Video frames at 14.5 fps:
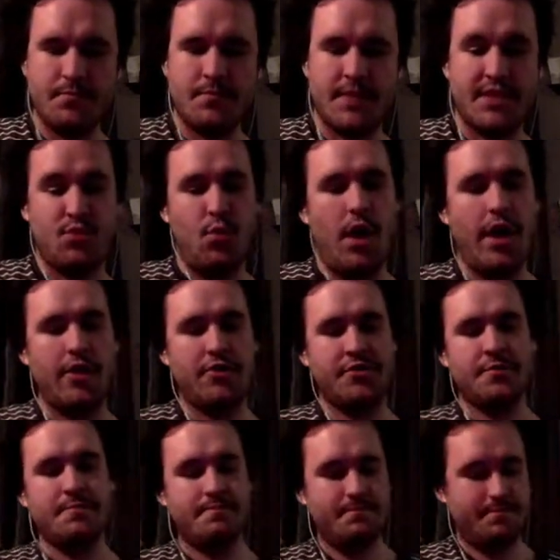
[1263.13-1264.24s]
That's
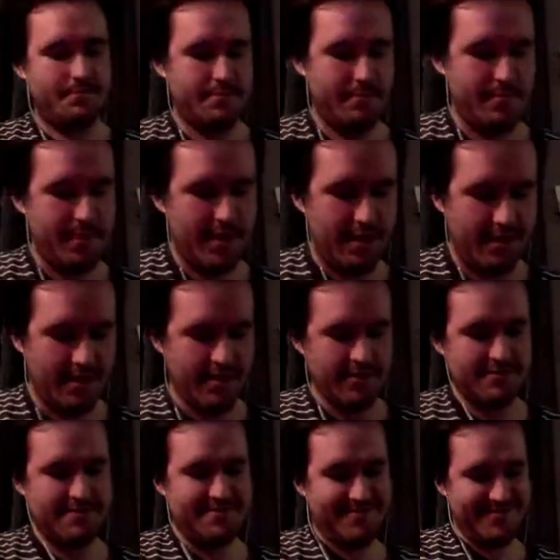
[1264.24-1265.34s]
wild.
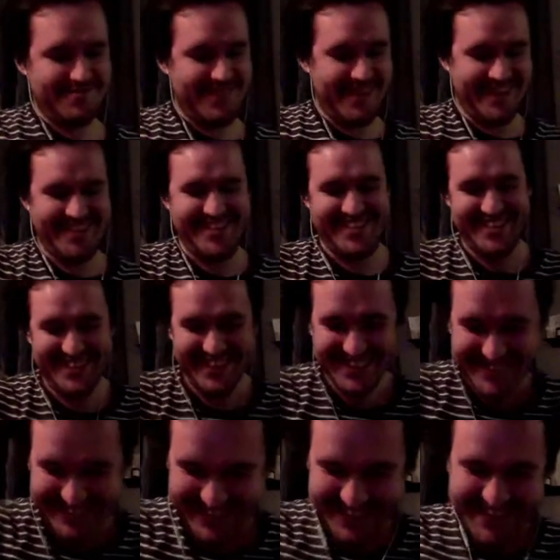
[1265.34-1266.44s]

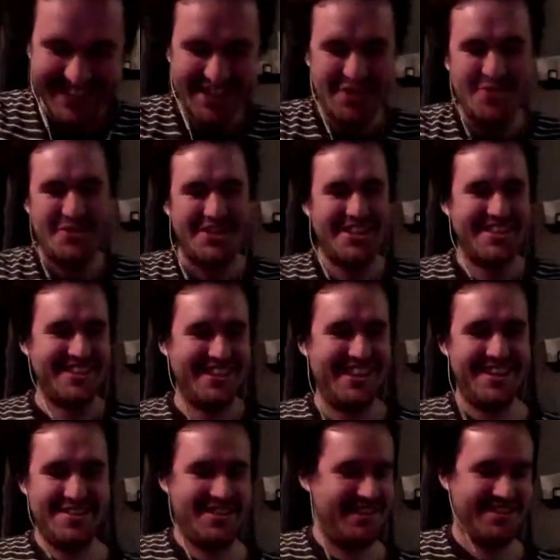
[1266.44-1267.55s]
Can you
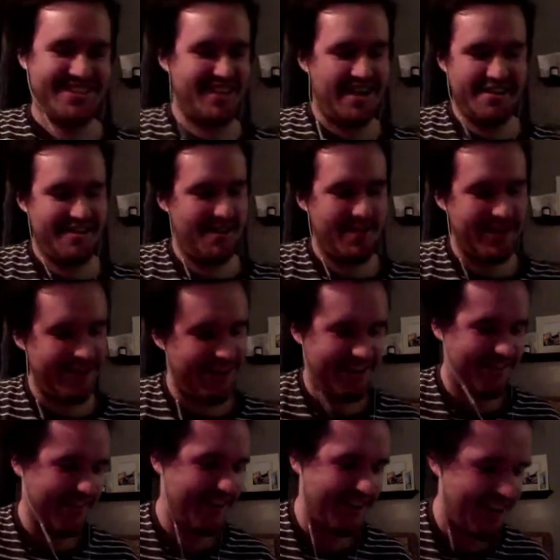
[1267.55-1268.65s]
just? I mean, yeah.
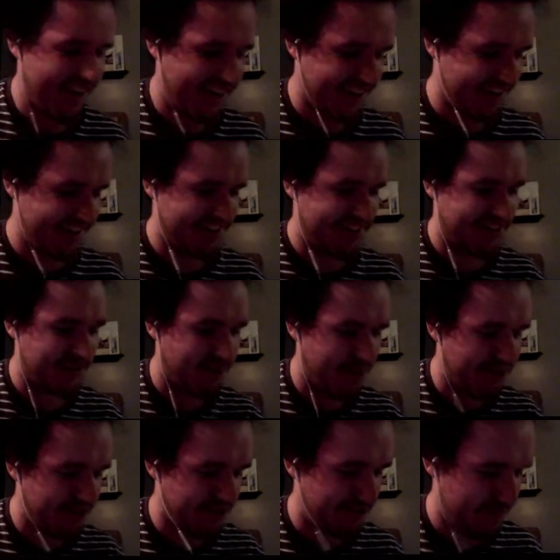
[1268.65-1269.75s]
I mean, I guess just
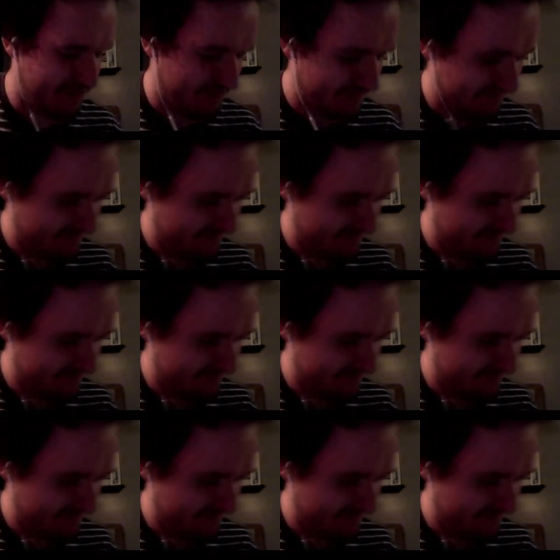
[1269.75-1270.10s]
explain a little bit.